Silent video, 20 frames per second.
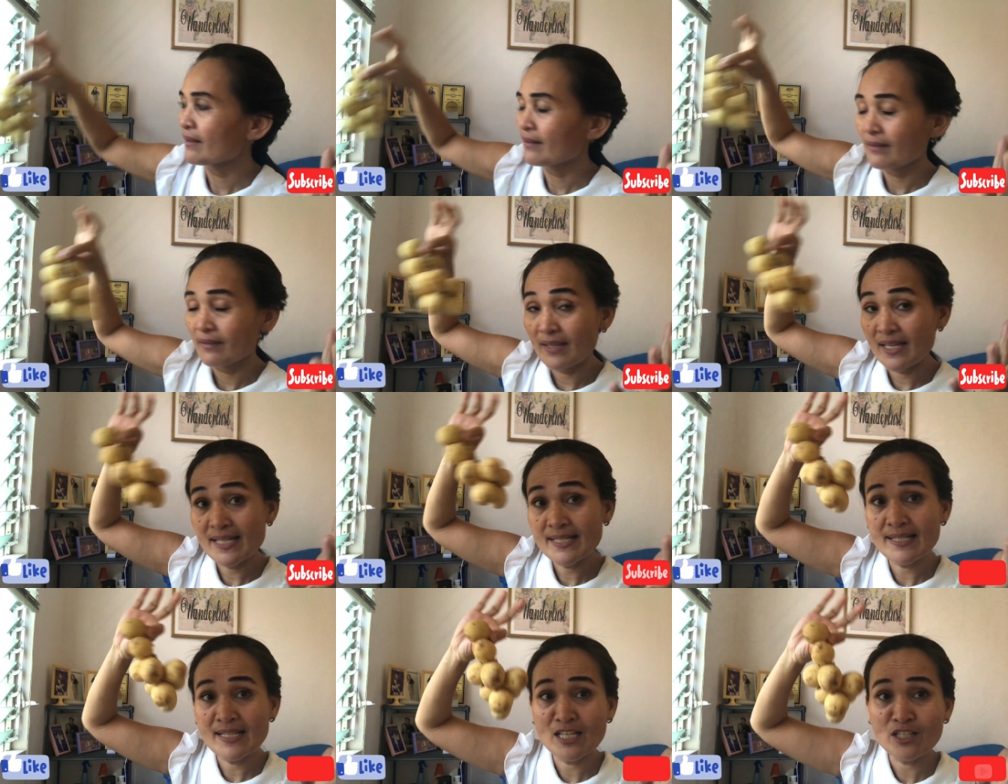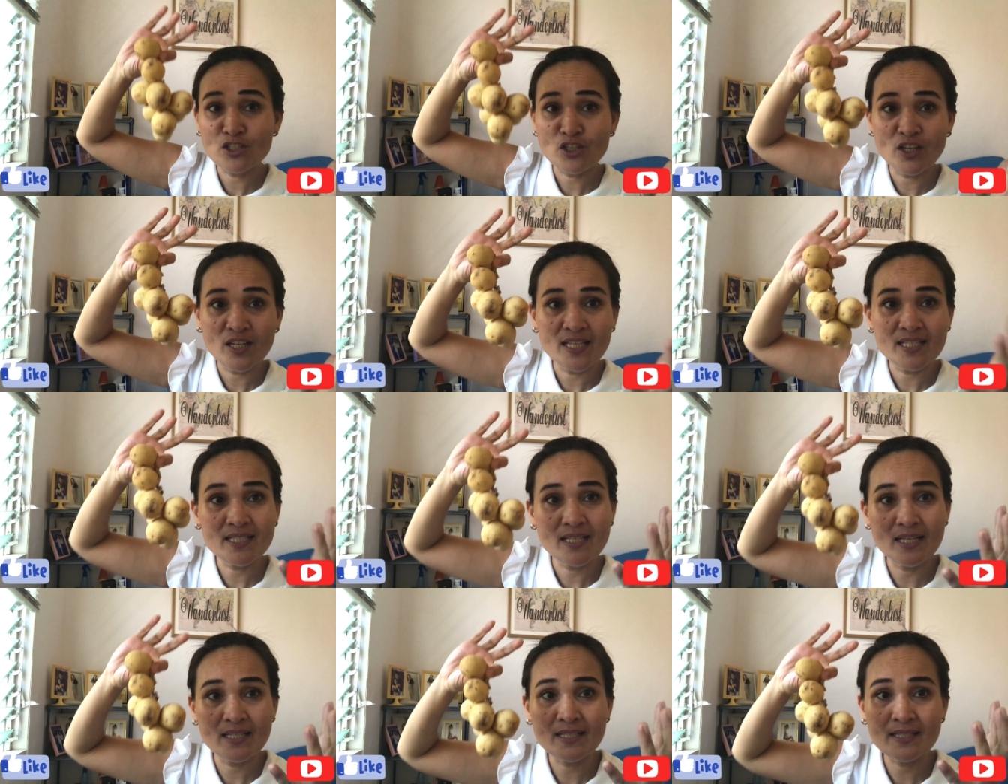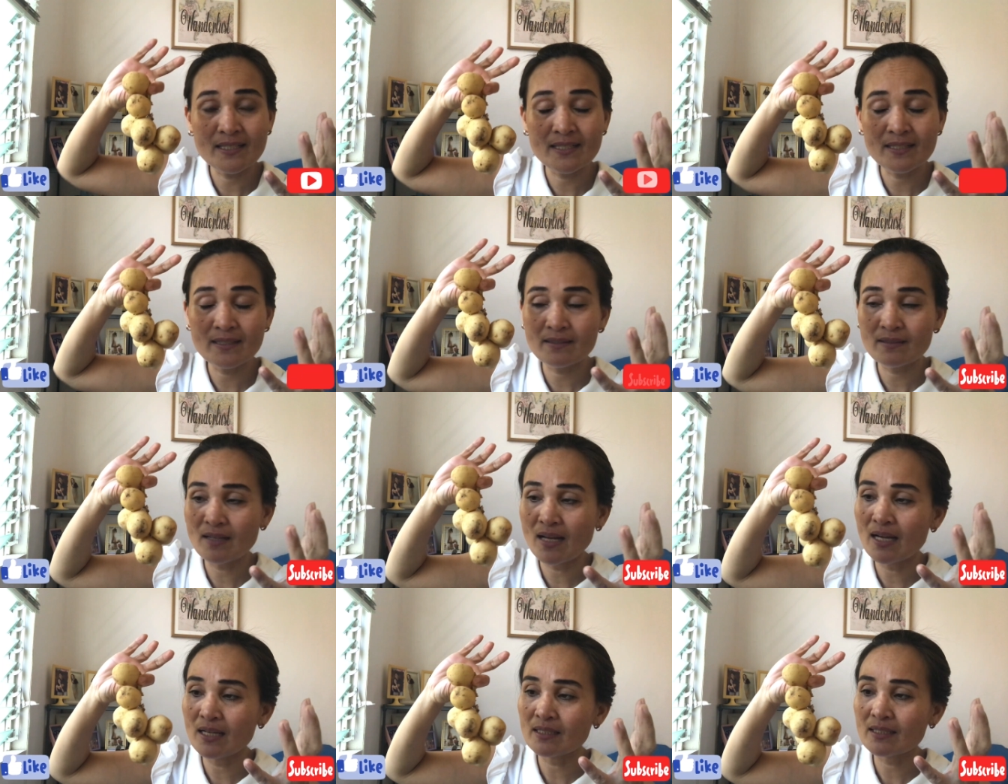This lanzones has
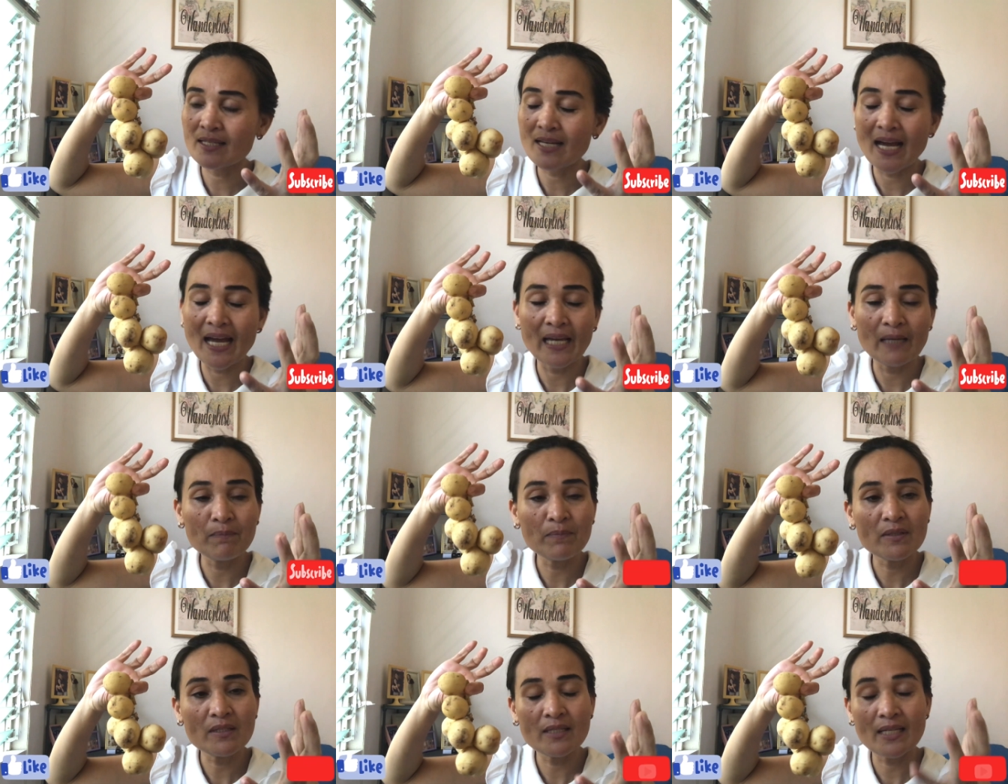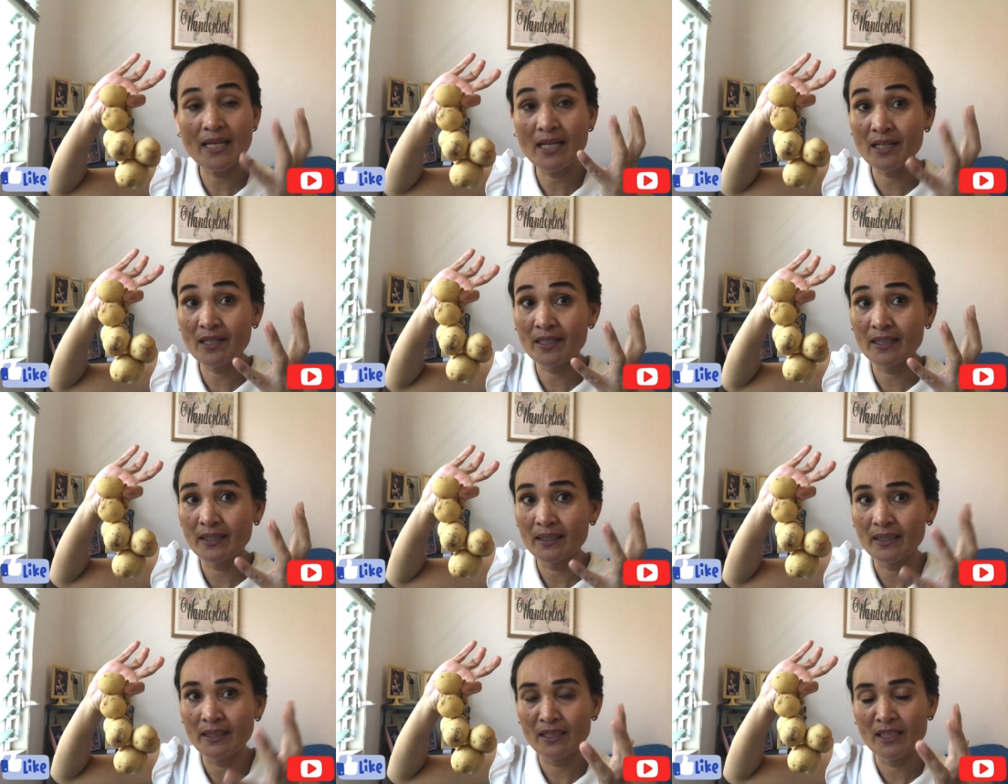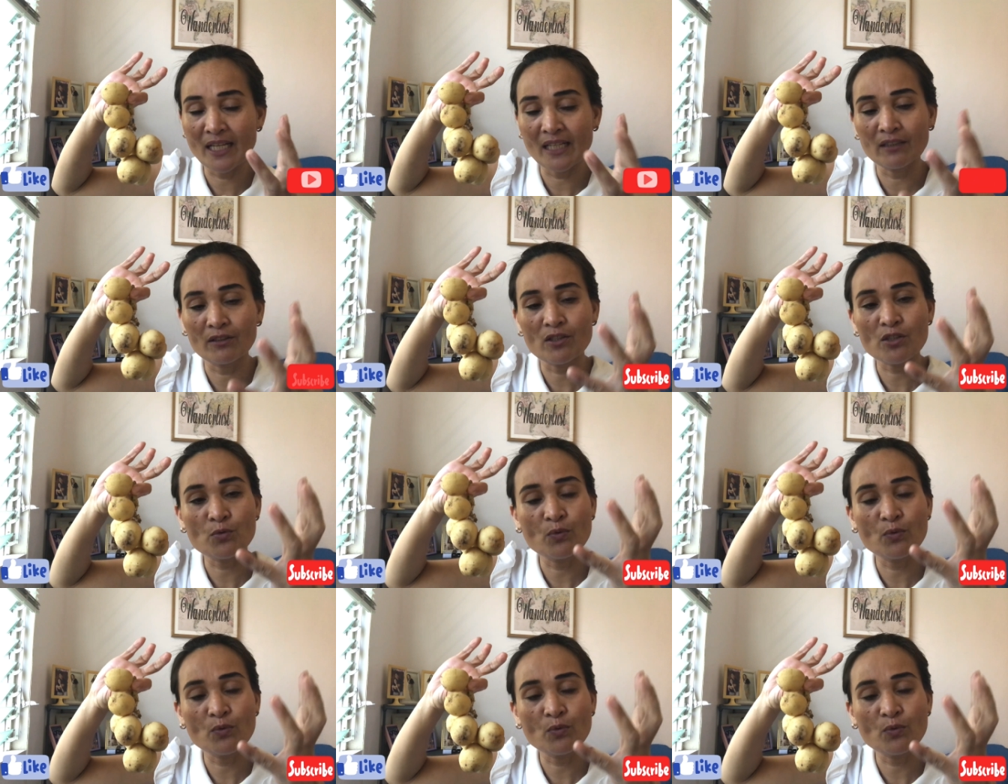types here in Negros.